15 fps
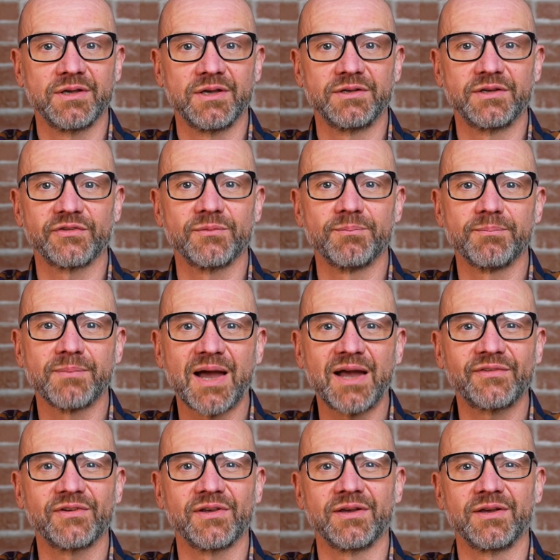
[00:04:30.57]
It doesn't
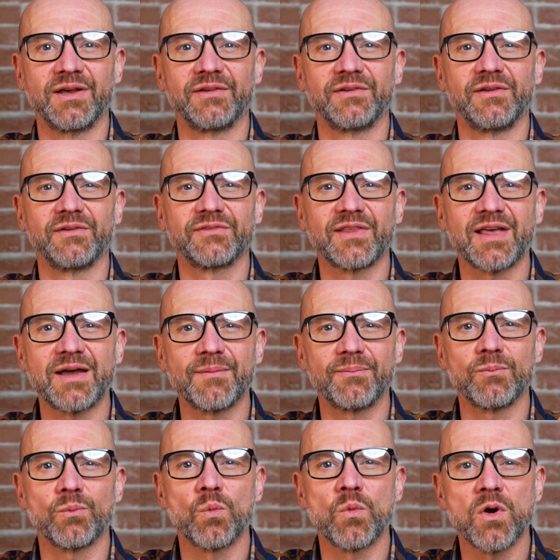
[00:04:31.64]
matter, as it's that
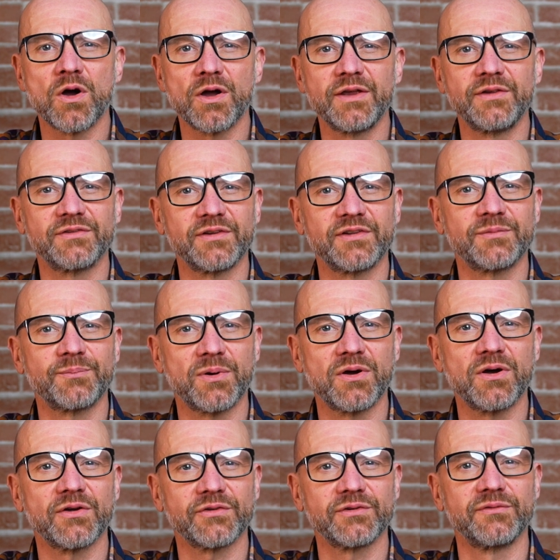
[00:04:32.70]
wisest
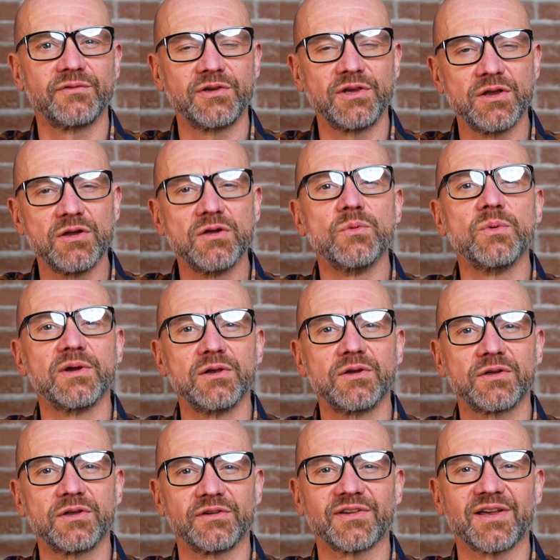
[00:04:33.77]
part of you we're
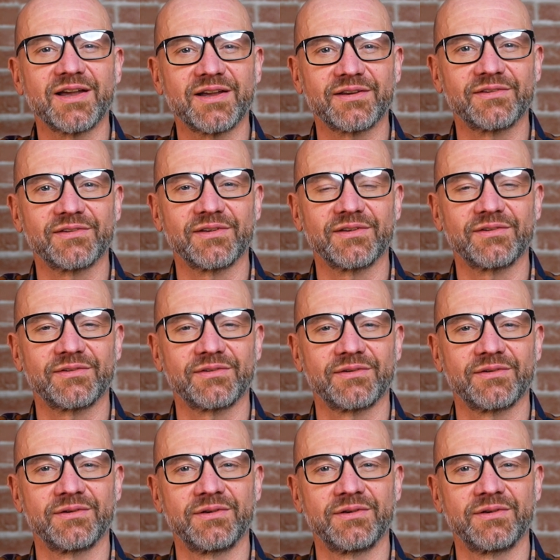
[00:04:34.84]
looking to access.